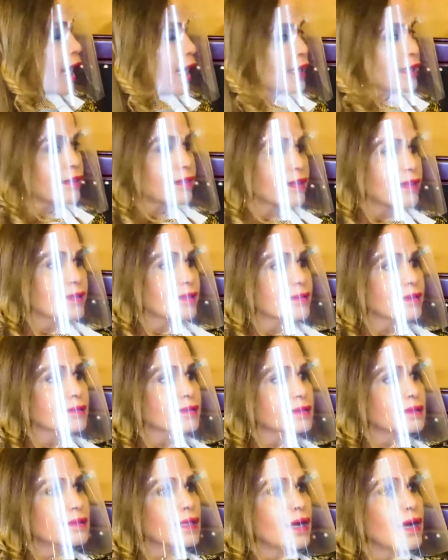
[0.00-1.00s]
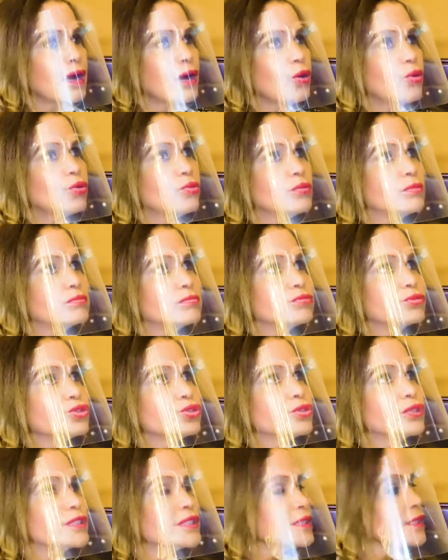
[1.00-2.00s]
I think that now
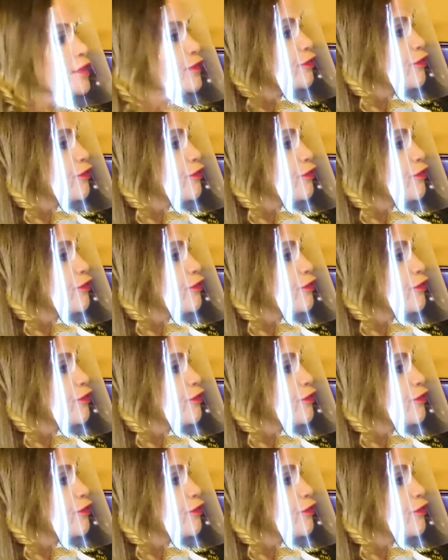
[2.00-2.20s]
tourists are